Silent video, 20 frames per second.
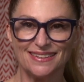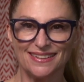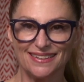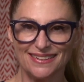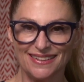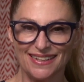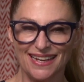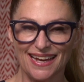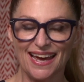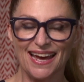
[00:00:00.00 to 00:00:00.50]

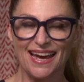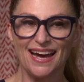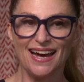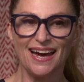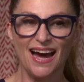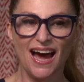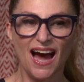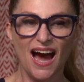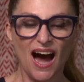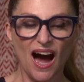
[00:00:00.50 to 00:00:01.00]
Yeah,
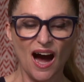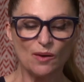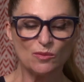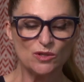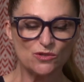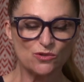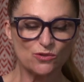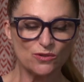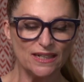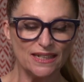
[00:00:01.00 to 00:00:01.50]
I
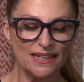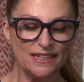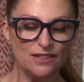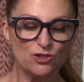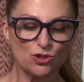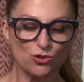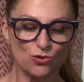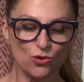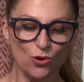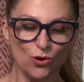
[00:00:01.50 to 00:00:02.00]
was really
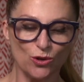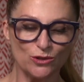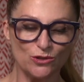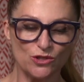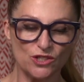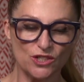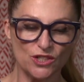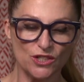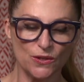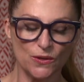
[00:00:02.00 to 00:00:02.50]
drawn
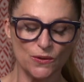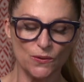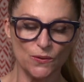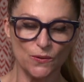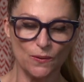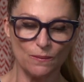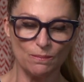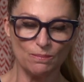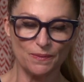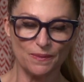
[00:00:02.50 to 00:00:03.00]

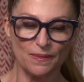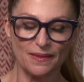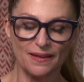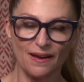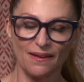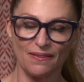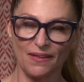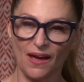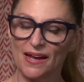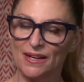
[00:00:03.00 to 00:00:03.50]
to
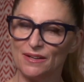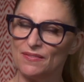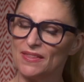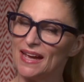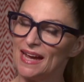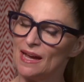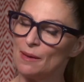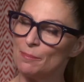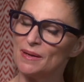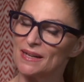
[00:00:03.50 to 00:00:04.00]
kind of
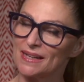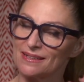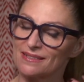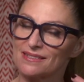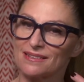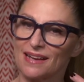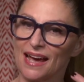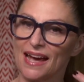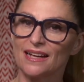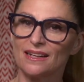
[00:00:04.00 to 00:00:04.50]
the epic
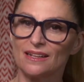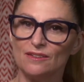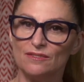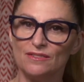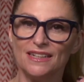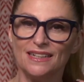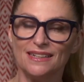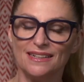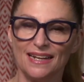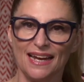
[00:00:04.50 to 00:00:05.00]
scale of
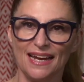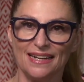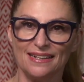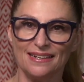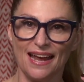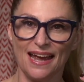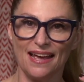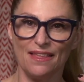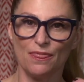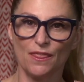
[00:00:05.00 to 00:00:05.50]
it and the